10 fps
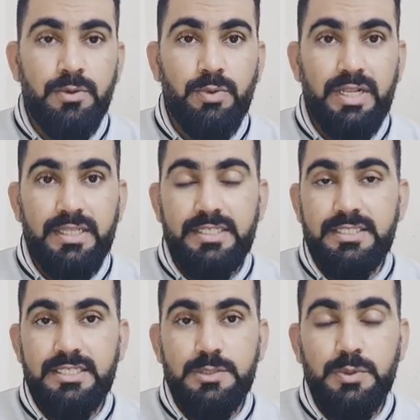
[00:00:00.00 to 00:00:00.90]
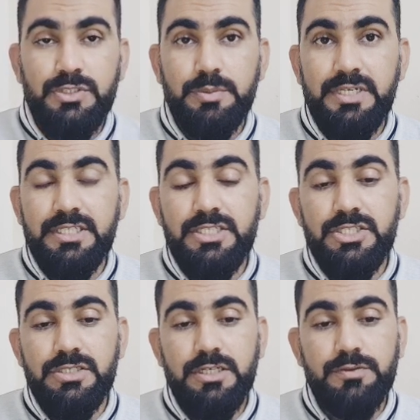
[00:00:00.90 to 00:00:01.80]
Well, these responsibilities
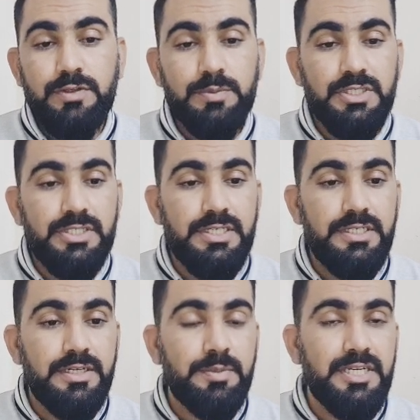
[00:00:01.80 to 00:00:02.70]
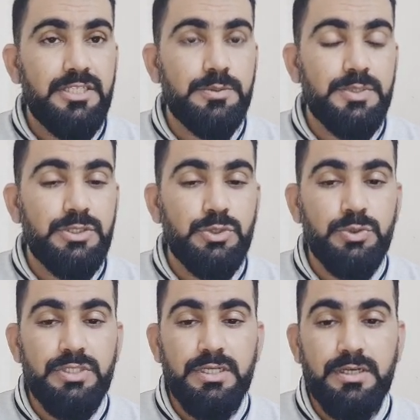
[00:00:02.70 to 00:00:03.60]
start from the senior management
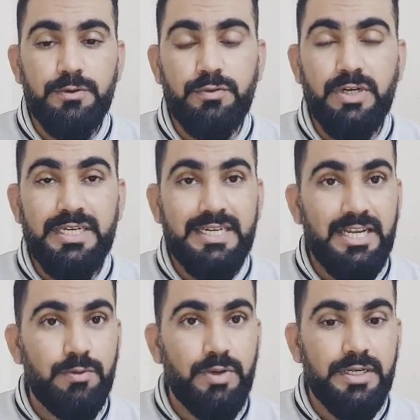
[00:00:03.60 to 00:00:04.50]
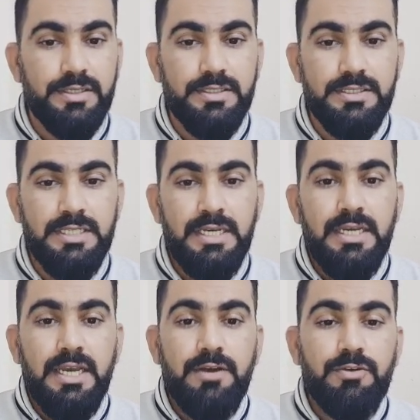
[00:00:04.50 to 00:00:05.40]
to the frontline workers.
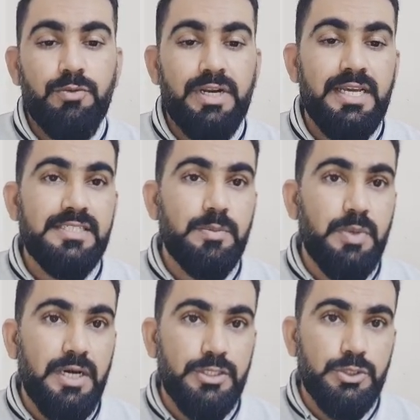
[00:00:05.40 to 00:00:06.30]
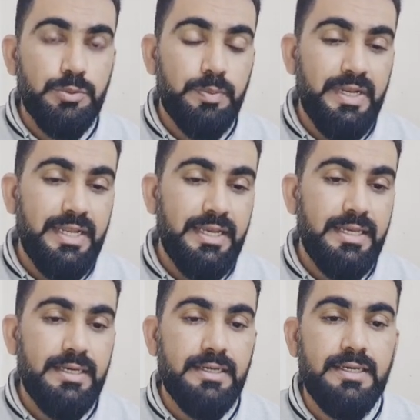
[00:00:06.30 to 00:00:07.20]
Everyone has a part to
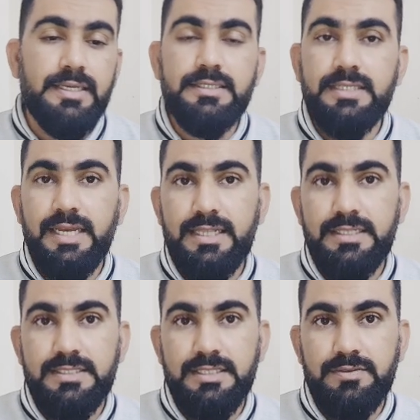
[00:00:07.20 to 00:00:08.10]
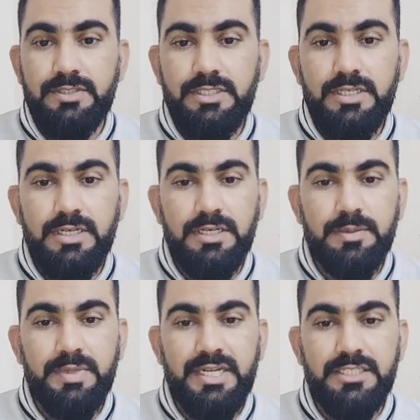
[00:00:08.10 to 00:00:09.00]
play in the health and safety
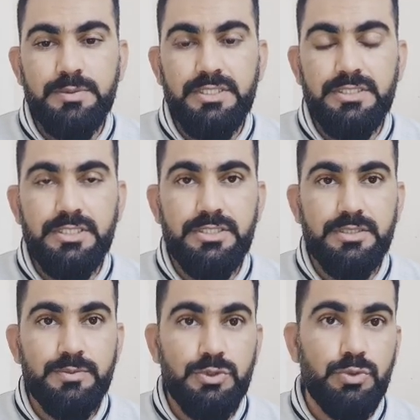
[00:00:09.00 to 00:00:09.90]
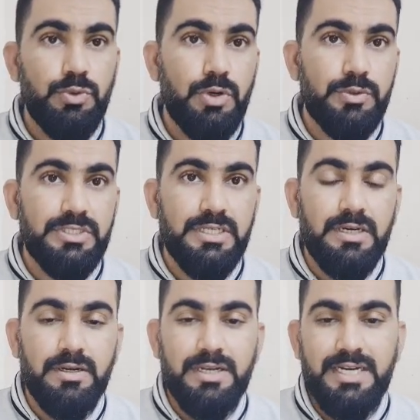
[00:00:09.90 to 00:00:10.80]
management system throughout
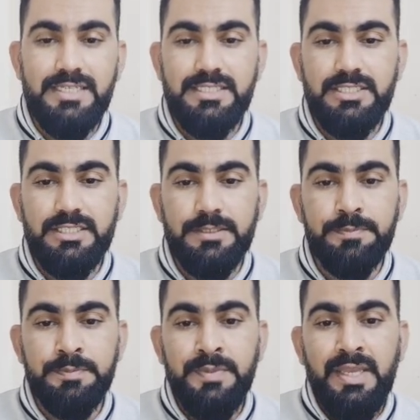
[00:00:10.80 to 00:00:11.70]
the organization.